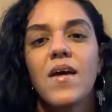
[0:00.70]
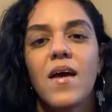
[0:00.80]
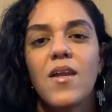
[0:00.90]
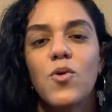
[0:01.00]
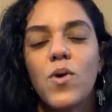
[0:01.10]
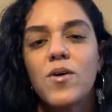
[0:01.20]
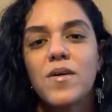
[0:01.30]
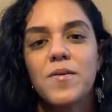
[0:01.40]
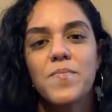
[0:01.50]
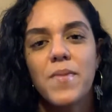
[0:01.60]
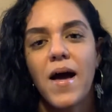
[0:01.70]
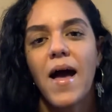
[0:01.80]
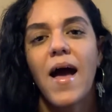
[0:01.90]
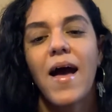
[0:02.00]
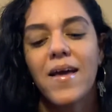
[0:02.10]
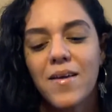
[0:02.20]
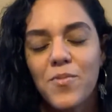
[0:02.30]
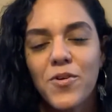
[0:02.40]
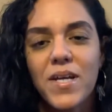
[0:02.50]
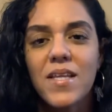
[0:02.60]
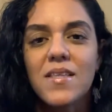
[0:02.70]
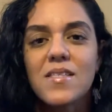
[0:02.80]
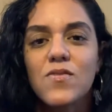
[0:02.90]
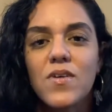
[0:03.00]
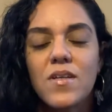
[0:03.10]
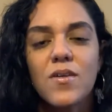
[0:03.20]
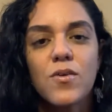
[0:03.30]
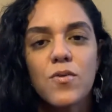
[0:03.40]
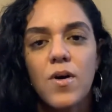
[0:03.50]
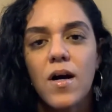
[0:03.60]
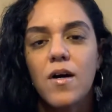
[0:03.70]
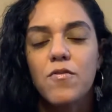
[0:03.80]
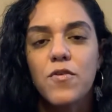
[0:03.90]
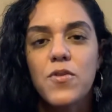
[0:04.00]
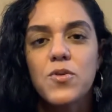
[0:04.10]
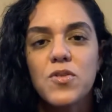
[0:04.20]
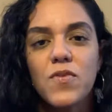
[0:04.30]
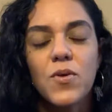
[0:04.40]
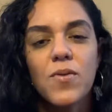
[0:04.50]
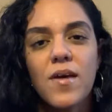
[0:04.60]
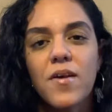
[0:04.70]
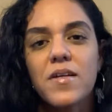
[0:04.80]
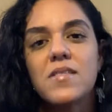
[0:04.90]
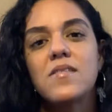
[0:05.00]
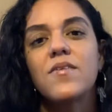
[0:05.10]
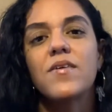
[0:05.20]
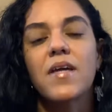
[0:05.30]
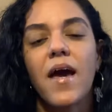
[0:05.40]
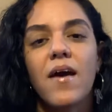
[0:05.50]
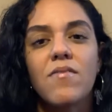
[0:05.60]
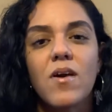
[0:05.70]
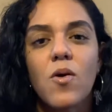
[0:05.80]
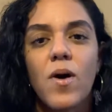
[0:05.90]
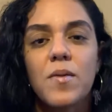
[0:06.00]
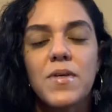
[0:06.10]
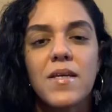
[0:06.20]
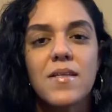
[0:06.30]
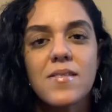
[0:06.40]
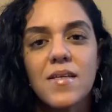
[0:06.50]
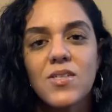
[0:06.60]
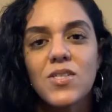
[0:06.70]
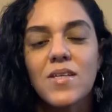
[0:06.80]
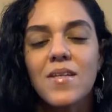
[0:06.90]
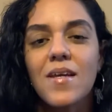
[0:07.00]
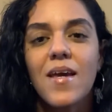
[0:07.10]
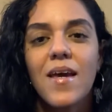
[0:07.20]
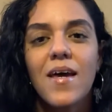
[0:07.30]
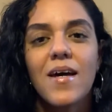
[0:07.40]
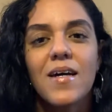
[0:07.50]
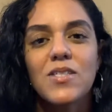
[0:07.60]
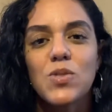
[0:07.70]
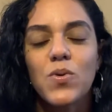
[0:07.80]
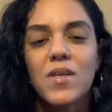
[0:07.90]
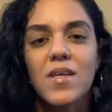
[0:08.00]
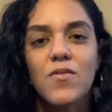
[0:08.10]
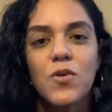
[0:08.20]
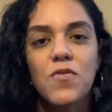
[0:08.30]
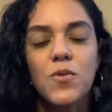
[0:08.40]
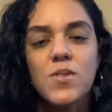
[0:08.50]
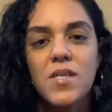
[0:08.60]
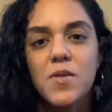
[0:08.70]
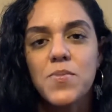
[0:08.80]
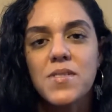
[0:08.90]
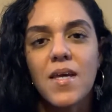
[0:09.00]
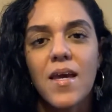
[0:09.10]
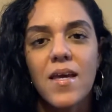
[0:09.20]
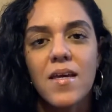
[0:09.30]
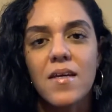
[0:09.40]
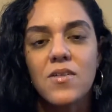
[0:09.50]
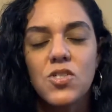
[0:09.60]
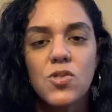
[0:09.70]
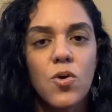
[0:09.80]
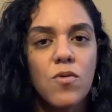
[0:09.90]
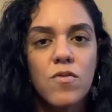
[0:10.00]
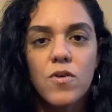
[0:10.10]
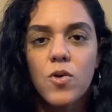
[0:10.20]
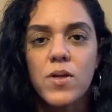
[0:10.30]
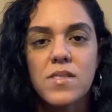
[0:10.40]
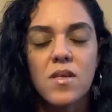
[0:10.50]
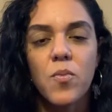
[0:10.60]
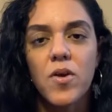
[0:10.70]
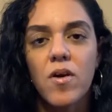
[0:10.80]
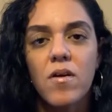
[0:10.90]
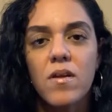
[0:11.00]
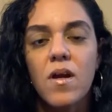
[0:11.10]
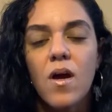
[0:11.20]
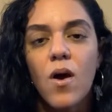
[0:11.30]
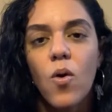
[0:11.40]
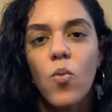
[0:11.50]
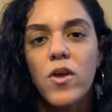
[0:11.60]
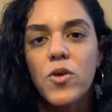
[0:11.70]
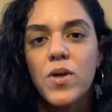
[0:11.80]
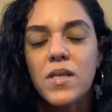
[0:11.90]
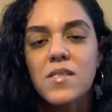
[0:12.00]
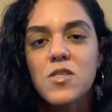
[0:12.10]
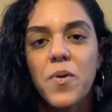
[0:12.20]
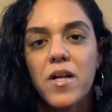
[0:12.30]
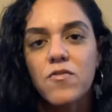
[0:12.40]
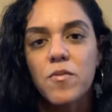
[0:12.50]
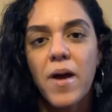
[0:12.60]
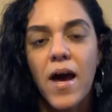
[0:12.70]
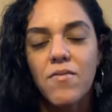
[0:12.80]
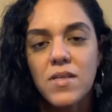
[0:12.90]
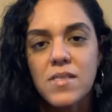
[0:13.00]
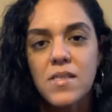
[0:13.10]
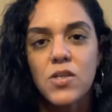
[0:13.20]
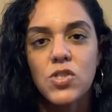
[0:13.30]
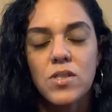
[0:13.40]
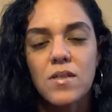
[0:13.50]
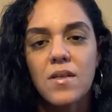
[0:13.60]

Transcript: Hello, welcome. I am creating this video for those of you that are considering having a quantum healing session. I just want to give you a few tips and just go over a quick summary on what you can expect from having a session.